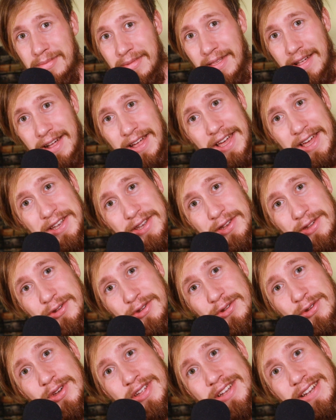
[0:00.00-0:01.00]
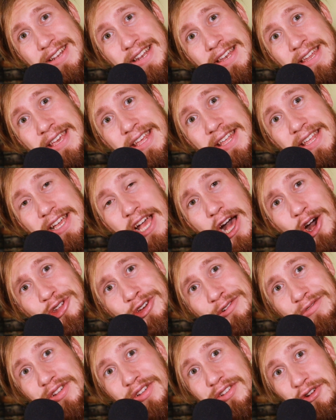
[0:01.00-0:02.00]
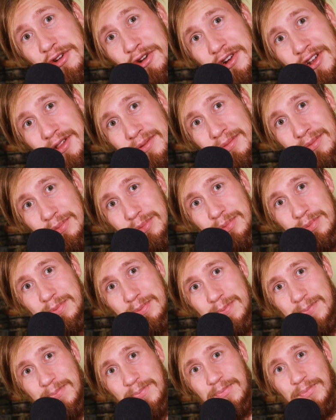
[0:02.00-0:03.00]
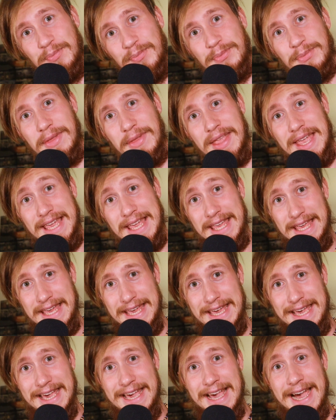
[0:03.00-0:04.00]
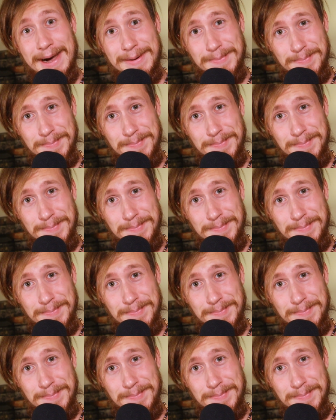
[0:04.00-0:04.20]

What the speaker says: I had to do it leaning out of the circle. Yeah.